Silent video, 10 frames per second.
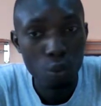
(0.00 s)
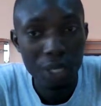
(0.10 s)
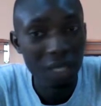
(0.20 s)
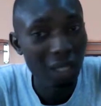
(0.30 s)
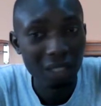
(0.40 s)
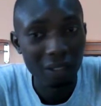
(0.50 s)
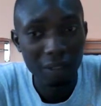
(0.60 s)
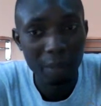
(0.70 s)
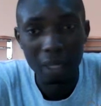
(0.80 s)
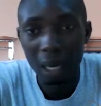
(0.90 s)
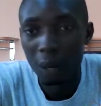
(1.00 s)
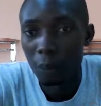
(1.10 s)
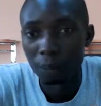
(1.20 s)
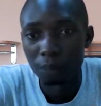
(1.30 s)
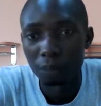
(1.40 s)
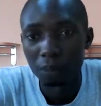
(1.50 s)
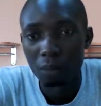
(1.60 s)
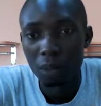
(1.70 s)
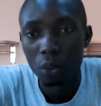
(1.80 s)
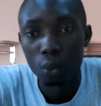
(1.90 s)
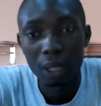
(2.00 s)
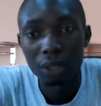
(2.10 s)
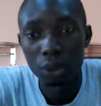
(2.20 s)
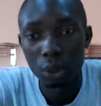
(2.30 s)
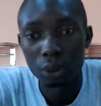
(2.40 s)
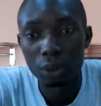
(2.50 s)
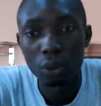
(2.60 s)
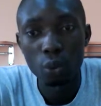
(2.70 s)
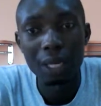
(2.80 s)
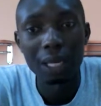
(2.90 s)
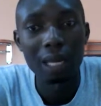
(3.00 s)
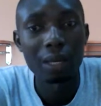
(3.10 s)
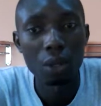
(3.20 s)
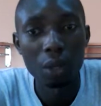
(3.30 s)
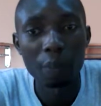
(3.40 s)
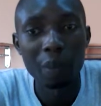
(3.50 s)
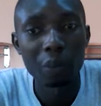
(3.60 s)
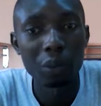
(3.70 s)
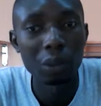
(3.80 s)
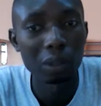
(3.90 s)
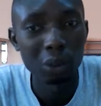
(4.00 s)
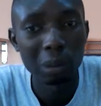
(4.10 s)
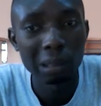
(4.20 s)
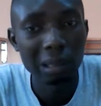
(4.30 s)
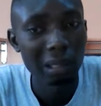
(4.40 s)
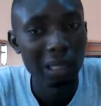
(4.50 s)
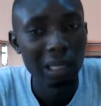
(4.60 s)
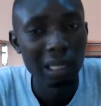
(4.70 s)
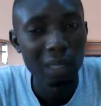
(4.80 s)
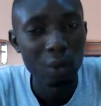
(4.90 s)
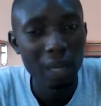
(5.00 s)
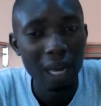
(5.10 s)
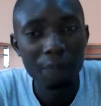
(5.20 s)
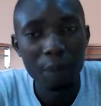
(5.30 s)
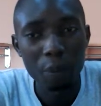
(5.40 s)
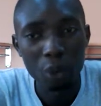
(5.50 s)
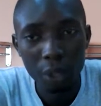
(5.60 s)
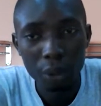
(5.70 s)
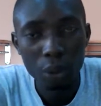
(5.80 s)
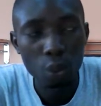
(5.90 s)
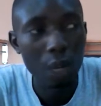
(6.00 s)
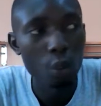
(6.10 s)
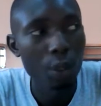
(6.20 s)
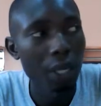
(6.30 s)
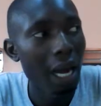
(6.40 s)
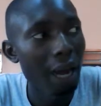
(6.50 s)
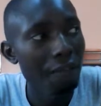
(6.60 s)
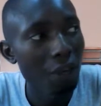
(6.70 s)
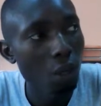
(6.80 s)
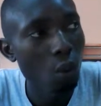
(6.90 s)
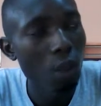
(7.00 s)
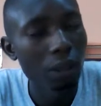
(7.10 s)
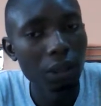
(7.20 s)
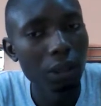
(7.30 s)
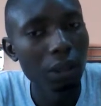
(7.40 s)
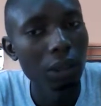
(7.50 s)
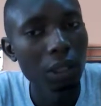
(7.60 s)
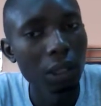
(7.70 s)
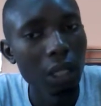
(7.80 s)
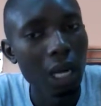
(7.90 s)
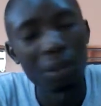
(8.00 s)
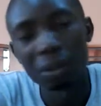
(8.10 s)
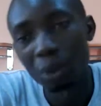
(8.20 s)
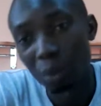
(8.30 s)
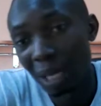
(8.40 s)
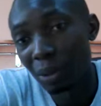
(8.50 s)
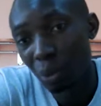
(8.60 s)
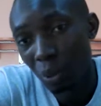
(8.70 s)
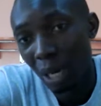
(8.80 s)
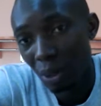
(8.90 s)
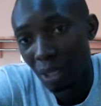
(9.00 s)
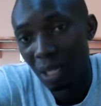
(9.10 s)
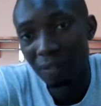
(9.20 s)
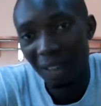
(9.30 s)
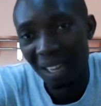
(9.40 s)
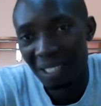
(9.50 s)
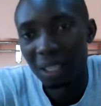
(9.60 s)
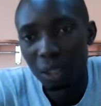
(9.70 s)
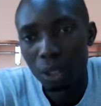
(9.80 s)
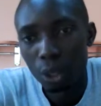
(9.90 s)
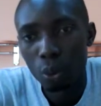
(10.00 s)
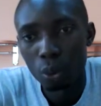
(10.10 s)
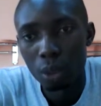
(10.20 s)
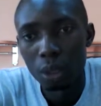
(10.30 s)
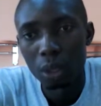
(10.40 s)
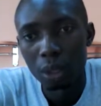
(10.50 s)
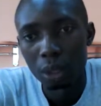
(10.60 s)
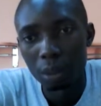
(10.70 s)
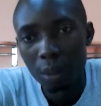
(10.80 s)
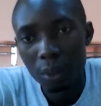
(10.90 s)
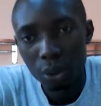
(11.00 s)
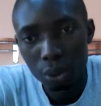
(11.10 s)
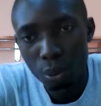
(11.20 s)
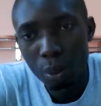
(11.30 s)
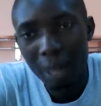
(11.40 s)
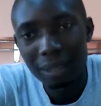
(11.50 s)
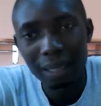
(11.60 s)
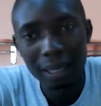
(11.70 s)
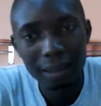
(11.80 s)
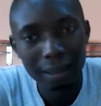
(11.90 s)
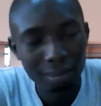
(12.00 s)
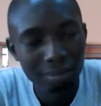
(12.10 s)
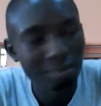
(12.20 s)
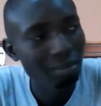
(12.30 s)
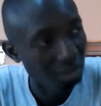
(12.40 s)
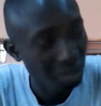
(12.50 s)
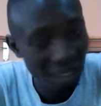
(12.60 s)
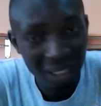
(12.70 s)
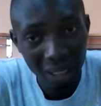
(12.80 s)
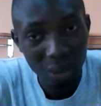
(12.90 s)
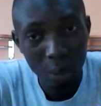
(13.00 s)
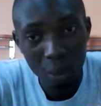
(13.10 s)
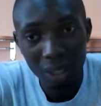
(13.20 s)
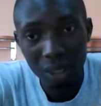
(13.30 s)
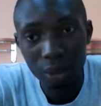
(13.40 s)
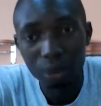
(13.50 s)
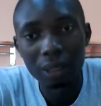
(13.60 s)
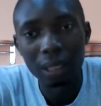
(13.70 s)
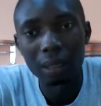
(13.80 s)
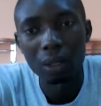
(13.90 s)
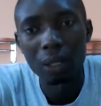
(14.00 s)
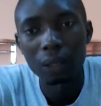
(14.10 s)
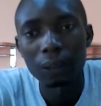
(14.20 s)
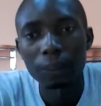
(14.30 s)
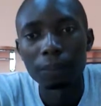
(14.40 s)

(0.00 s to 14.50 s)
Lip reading: not the government now, we that is going to school, we that are young people, youths, we have people going to school and we have younger ones. And sometimes we ourselves are still on the queue. Maybe do masters, still get some other degrees and all that.